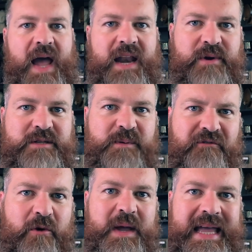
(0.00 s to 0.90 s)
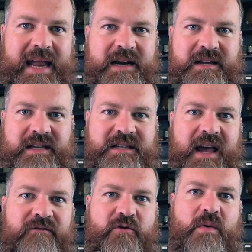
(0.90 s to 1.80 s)
Anyways, before we get into this, I
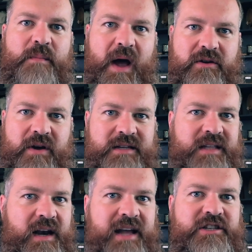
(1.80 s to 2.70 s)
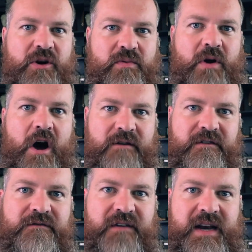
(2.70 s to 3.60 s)
have to remind you guys that I don't
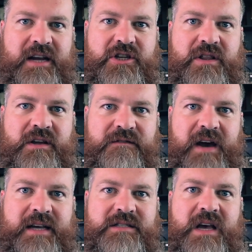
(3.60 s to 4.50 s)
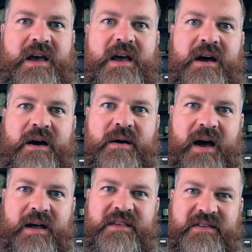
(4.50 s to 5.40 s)
offer financial advice.
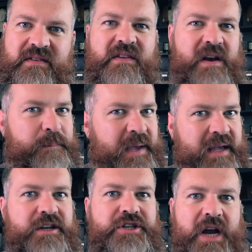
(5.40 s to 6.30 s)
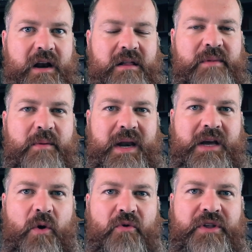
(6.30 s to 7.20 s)
This is an opinion channel about
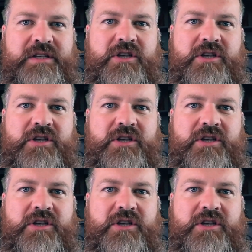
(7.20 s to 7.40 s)
money only.